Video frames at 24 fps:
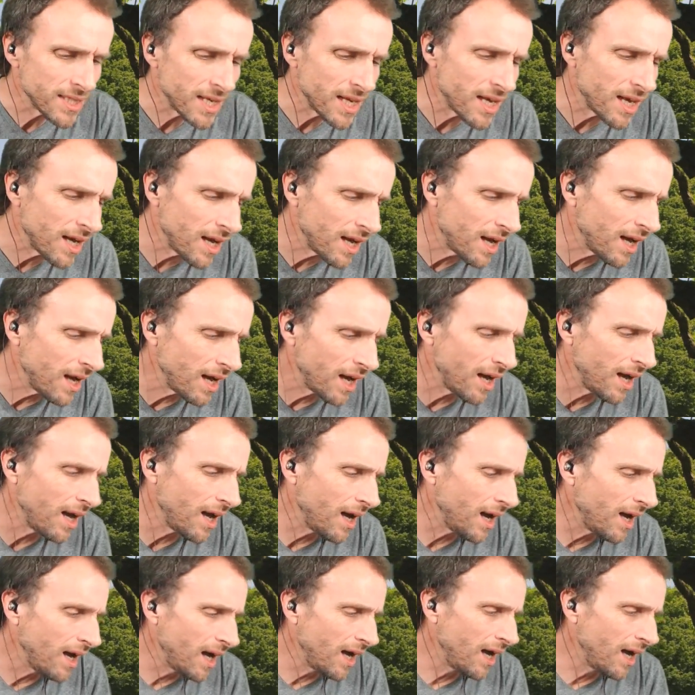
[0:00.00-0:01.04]

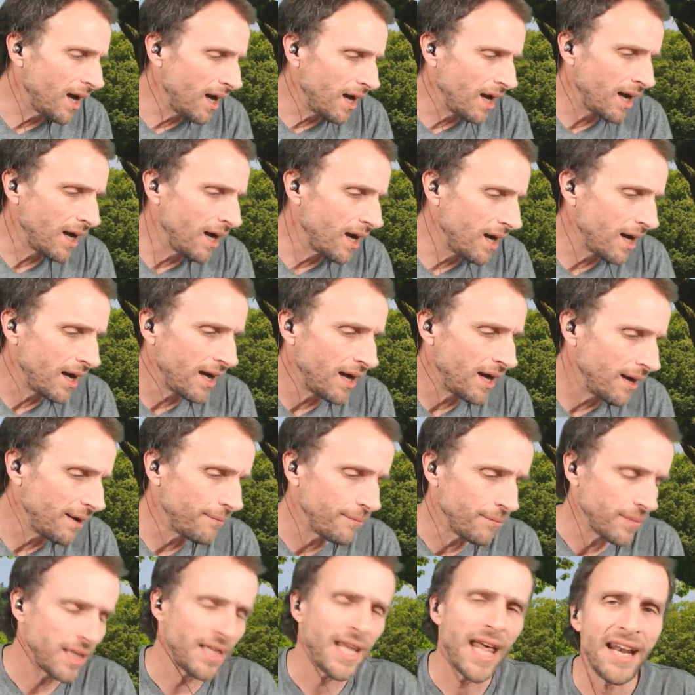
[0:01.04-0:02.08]
a
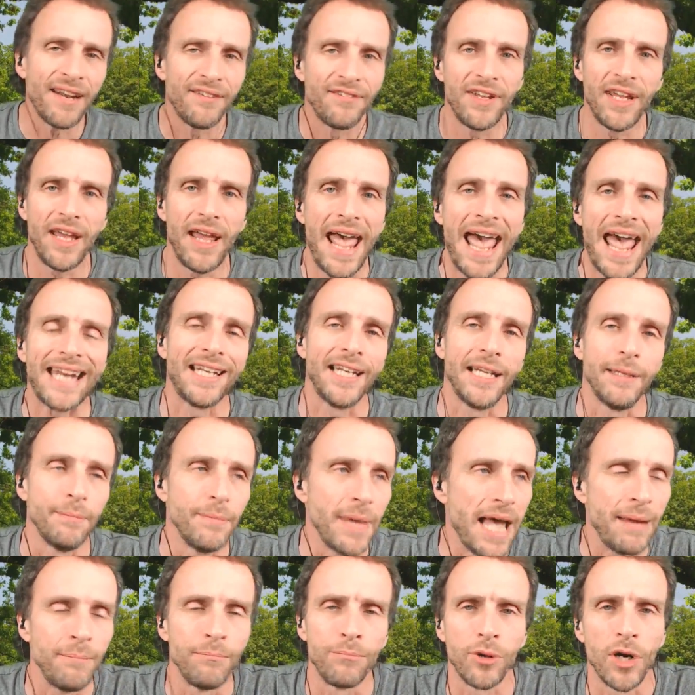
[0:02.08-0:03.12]
lot of ad-lib,
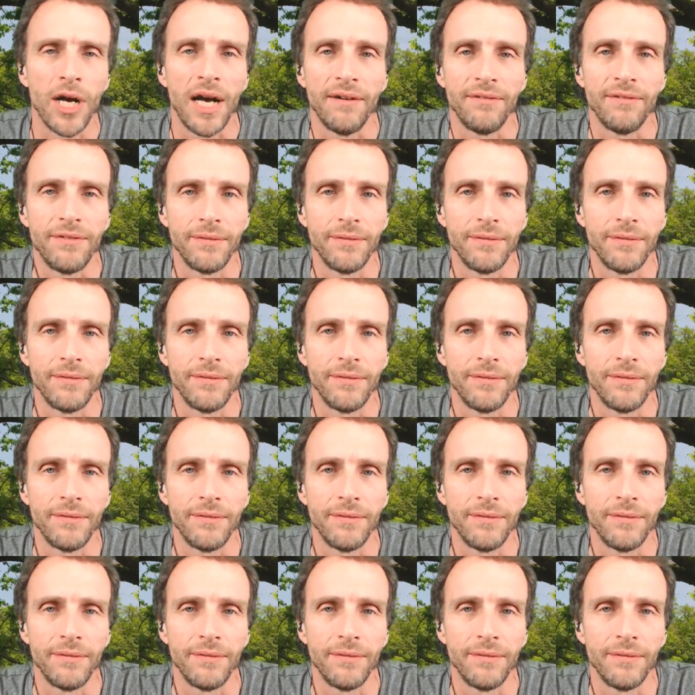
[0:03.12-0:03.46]
improv